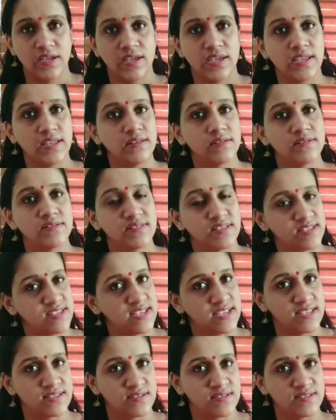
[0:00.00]
in the
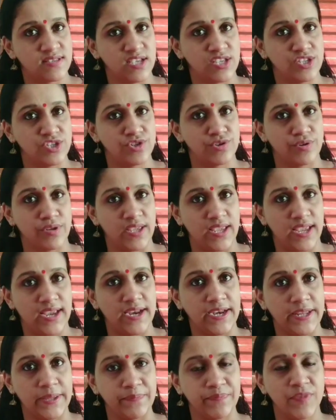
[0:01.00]
6th century AD.
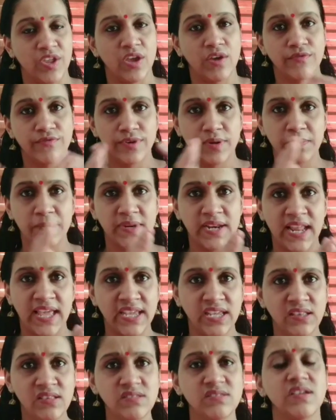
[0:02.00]
From
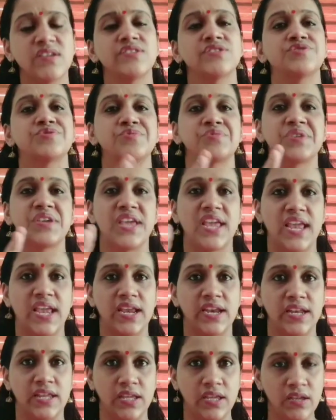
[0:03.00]
9th century
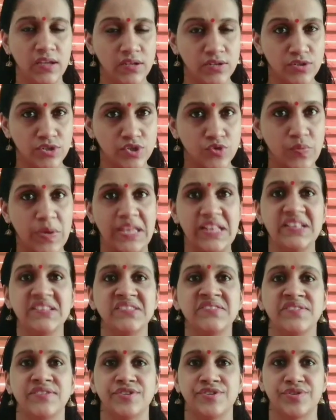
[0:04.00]
AD to 12th
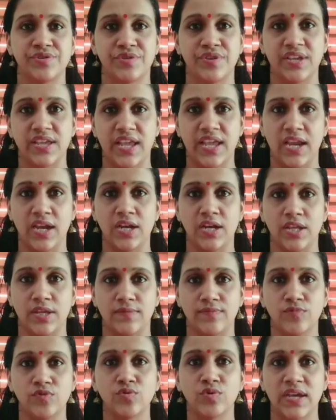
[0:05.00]
century AD,
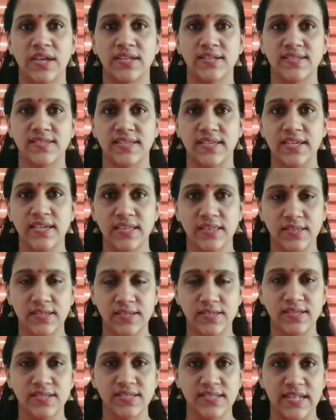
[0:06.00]
you can see
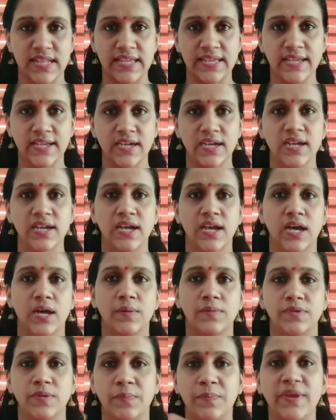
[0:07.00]
this is like
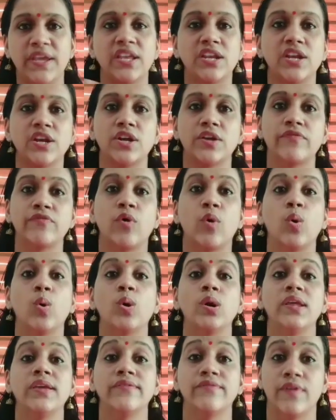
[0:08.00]
the period of
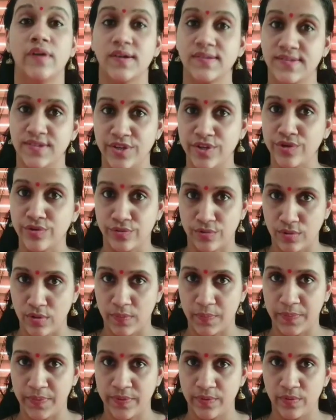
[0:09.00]
holy wars in Europe.
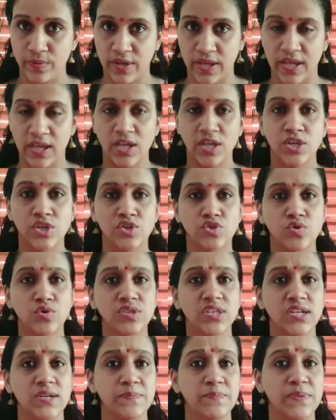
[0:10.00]
Okay, so
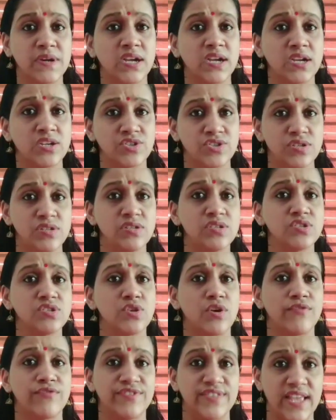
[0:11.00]
the repercussions of